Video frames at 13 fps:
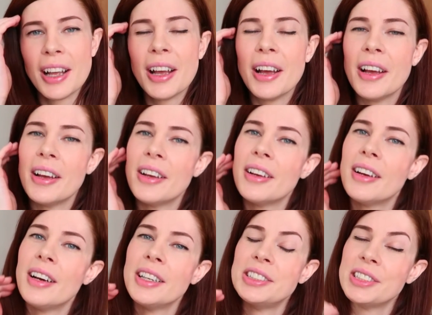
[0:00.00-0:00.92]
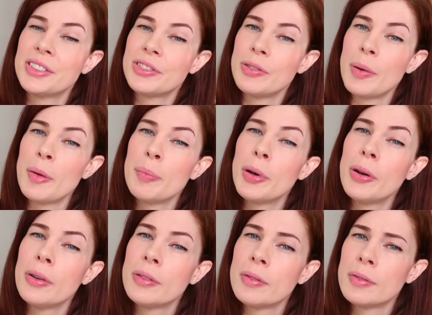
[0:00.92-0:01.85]
I just
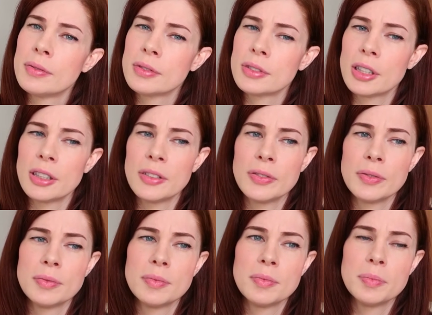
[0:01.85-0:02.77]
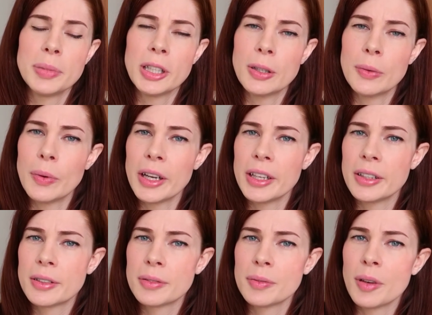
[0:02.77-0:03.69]
remember kind of being
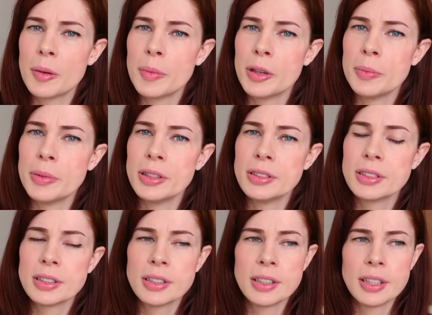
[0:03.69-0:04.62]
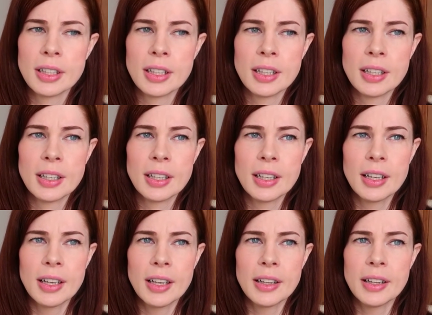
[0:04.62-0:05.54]
awake one moment
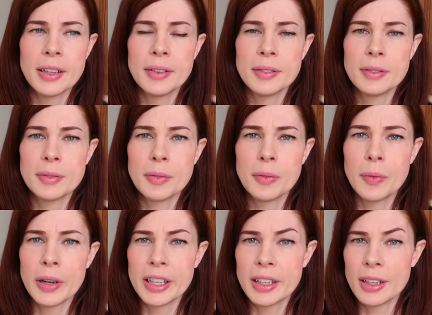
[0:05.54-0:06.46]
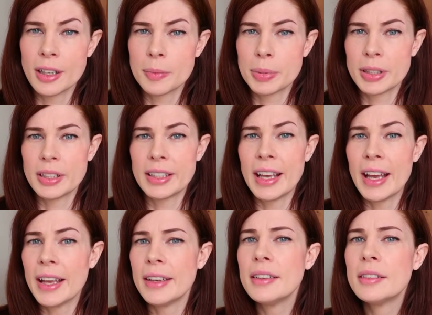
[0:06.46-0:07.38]
and then waking up
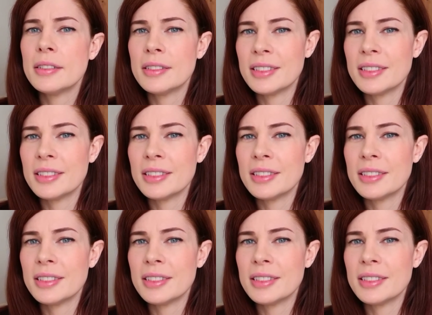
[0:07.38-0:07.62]
again